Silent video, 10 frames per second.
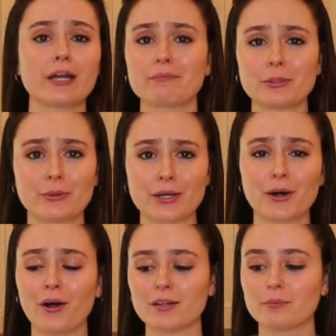whatever you want to
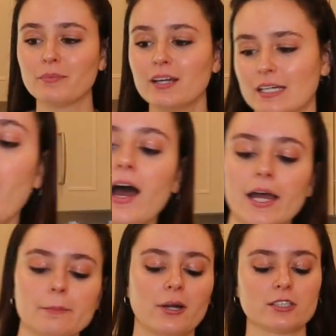call them.
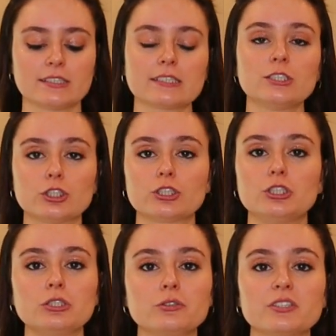I personally
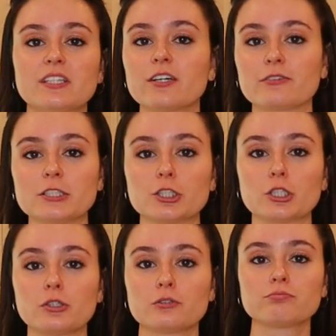just use the
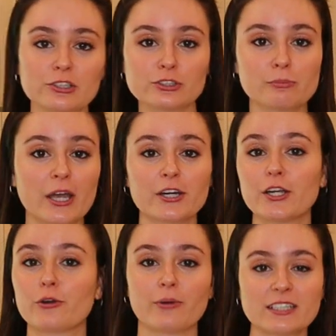original
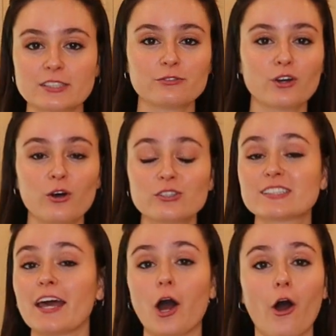Pillsbury crescent
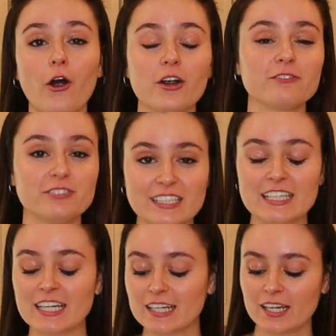rolls. They are
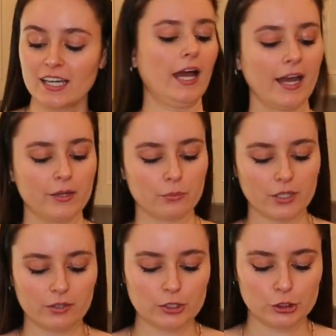vegan. And
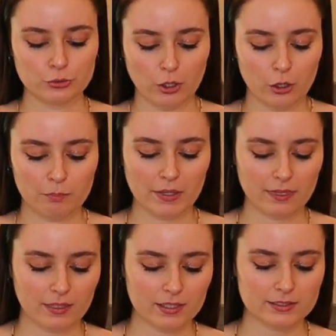we're going to
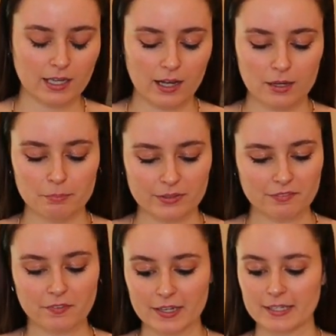open this up
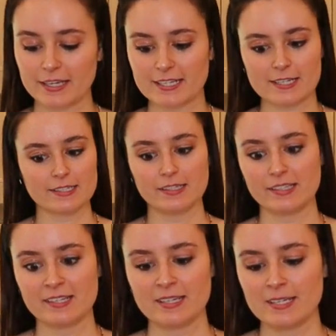if I can
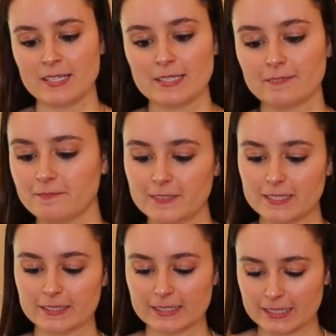
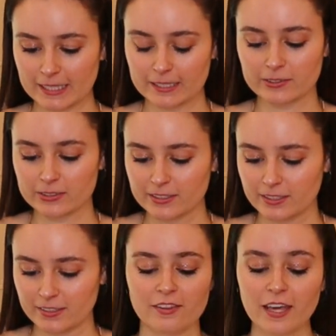figure it out.
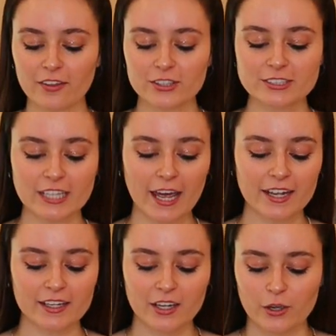The other
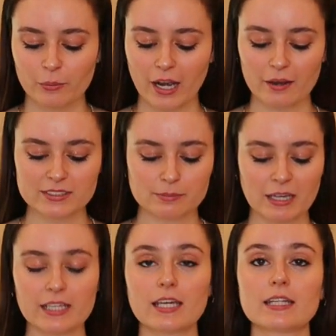day when I was
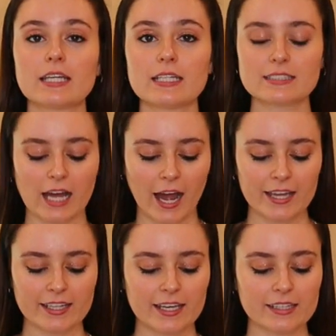making these,
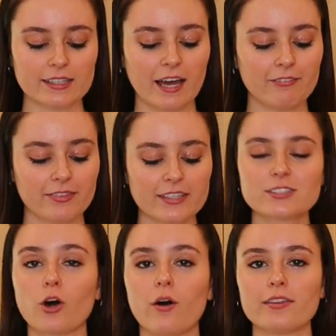I like left
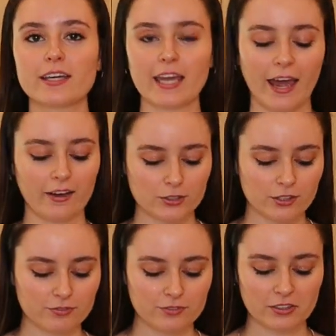this on the
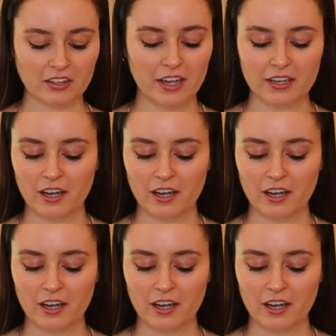counter for like